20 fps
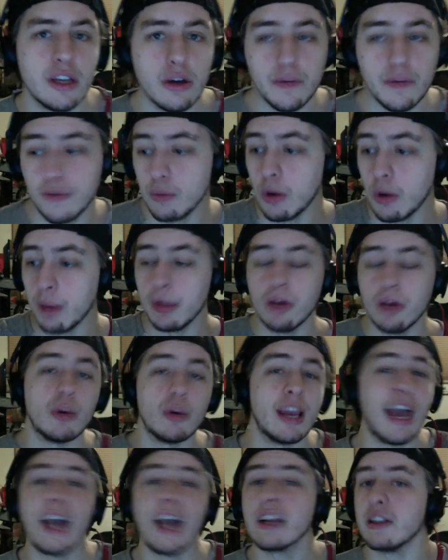if you want me to
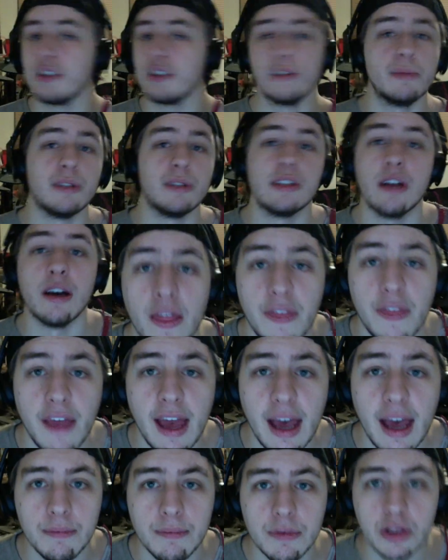react to some stuff
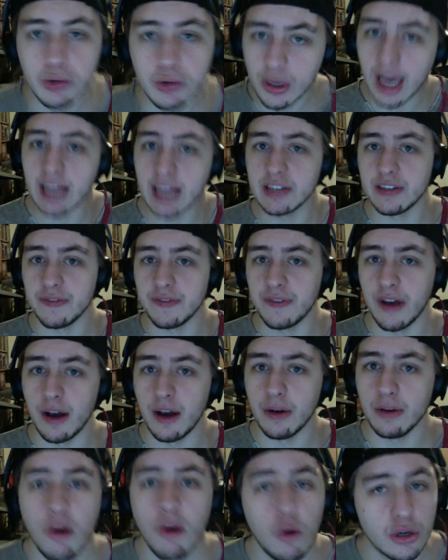that you guys have
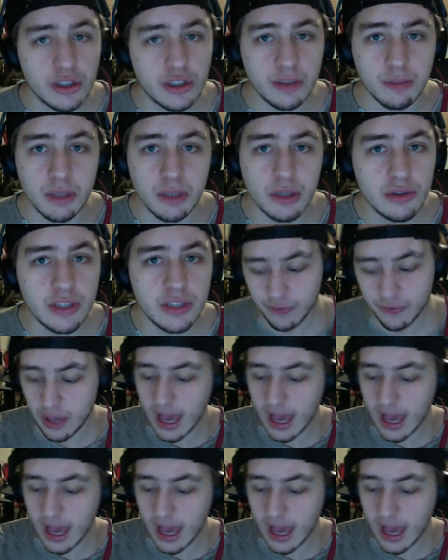found, or some music.